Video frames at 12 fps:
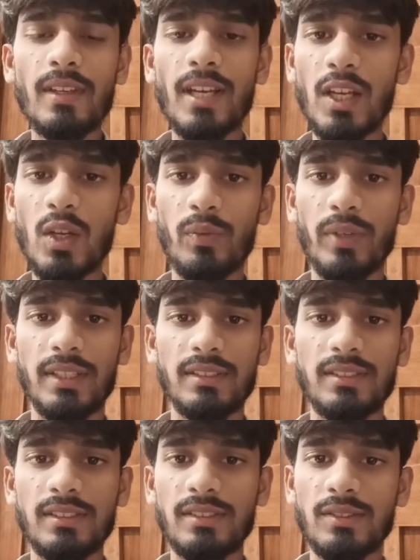Hello
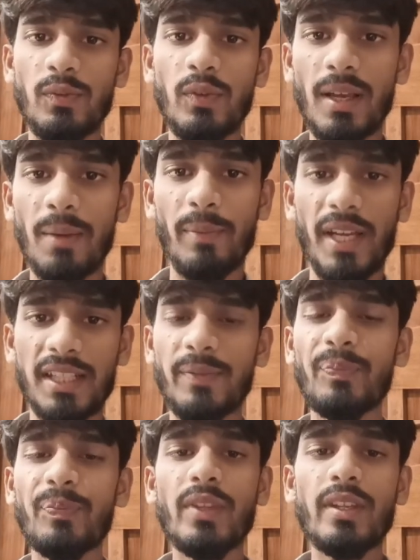friends, welcome back.
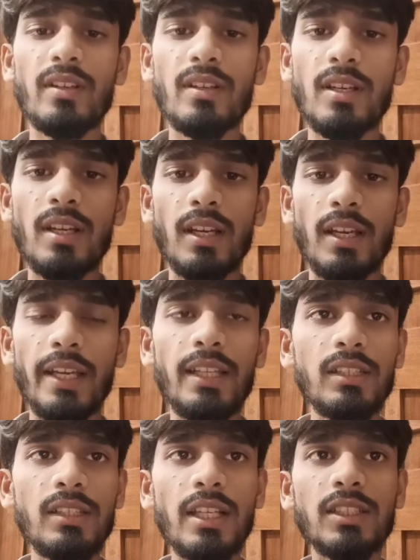In
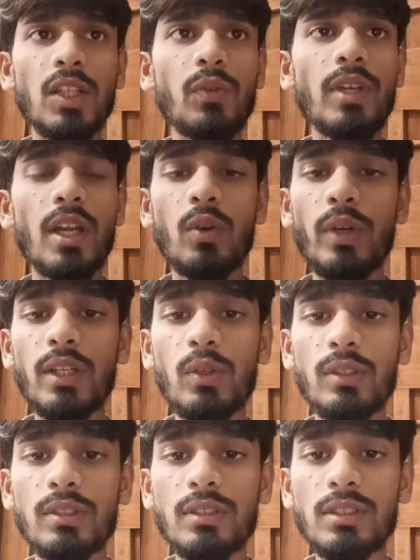this lecture we are going to
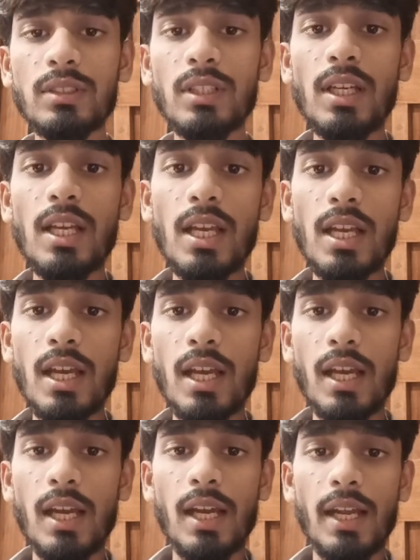discuss
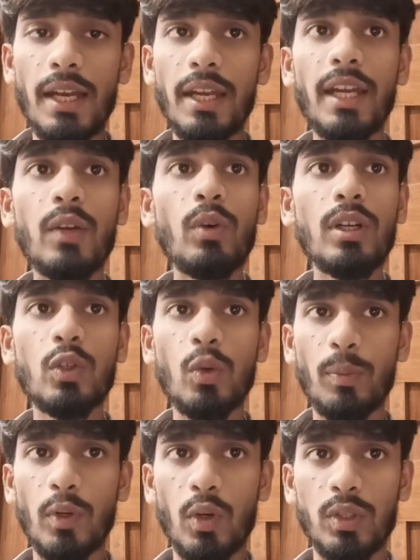network
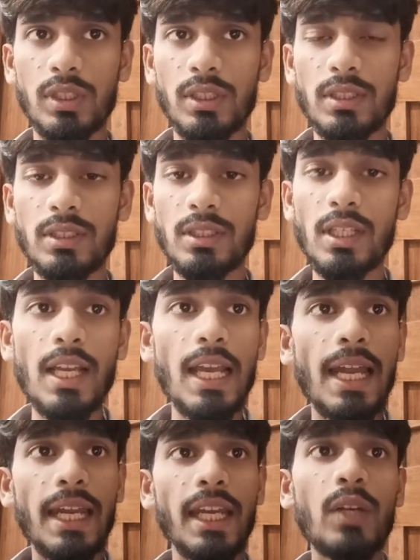topologies.
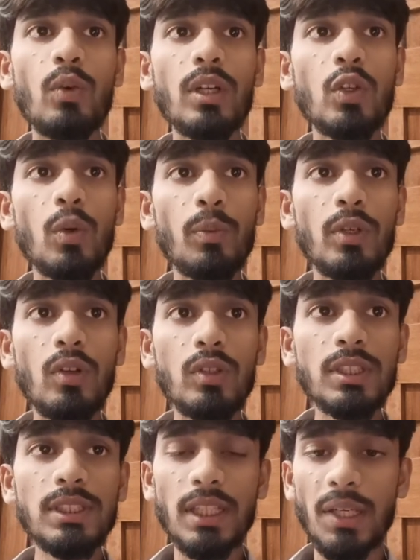Network
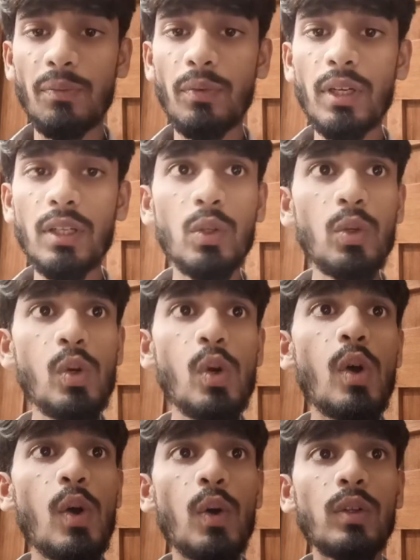topologies refer to
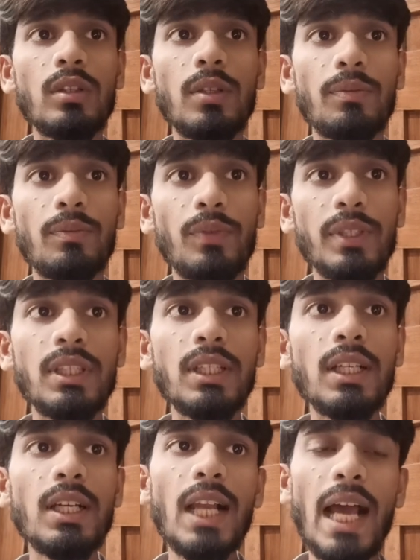the
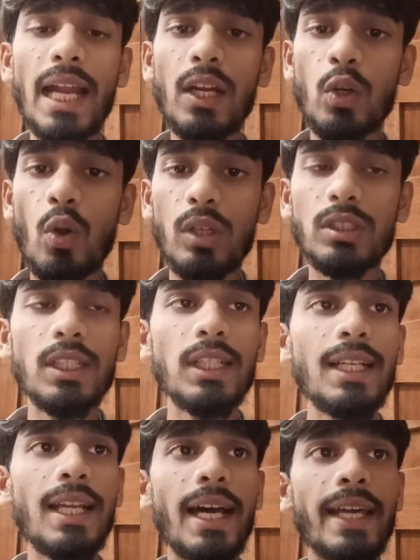physical and
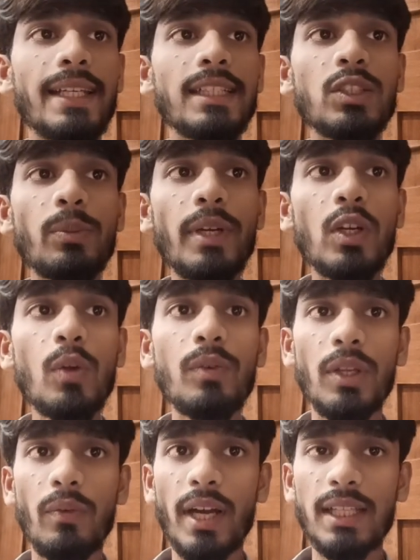logical arrangement of
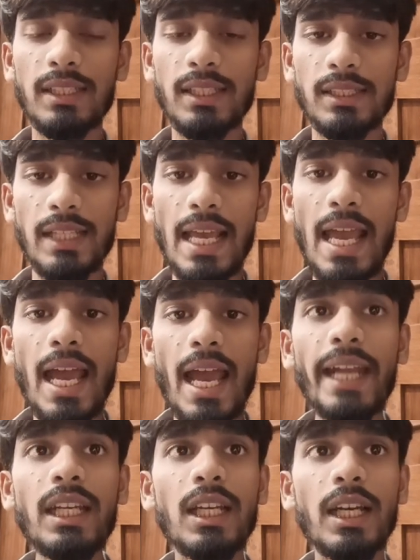devices
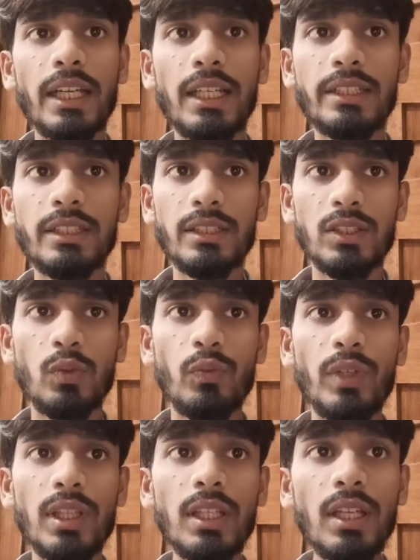and connections
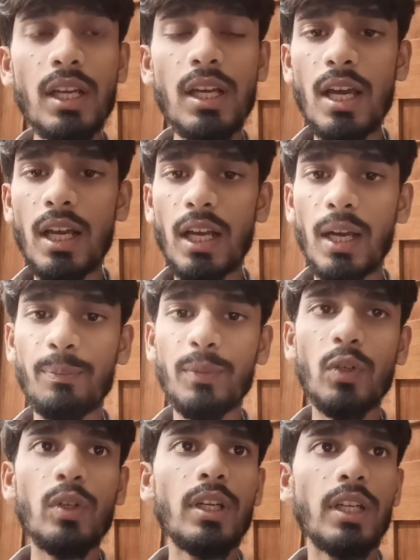within a
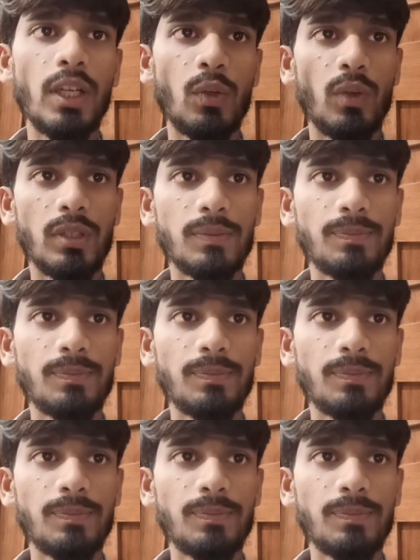computer network.